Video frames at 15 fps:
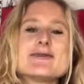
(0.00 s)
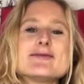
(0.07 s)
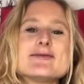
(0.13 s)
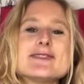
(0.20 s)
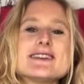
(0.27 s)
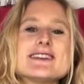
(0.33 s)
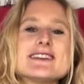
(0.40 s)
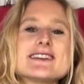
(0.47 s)

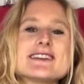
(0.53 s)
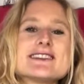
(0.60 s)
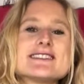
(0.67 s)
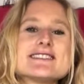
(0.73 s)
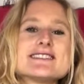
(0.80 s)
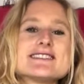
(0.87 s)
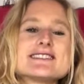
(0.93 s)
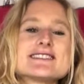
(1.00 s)

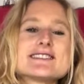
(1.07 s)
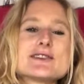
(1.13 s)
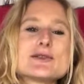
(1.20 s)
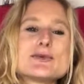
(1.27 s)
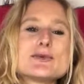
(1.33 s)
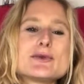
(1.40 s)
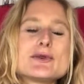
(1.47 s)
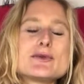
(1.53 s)
because
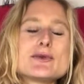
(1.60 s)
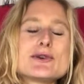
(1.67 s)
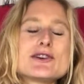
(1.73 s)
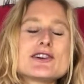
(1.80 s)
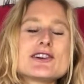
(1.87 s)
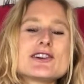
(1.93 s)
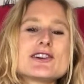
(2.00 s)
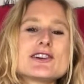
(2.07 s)
we
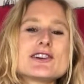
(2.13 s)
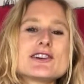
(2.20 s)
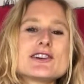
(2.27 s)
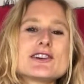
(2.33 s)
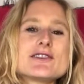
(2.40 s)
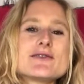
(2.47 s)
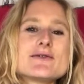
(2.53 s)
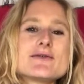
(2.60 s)

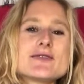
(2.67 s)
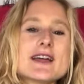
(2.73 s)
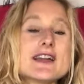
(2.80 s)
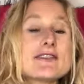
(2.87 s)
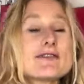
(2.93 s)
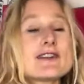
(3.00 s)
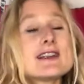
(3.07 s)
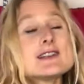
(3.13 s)
were at a
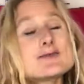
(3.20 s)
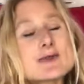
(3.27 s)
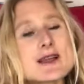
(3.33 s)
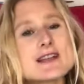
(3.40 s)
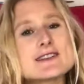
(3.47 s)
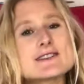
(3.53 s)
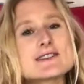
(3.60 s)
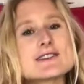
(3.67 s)
friend's
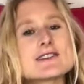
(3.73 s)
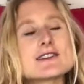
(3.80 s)
place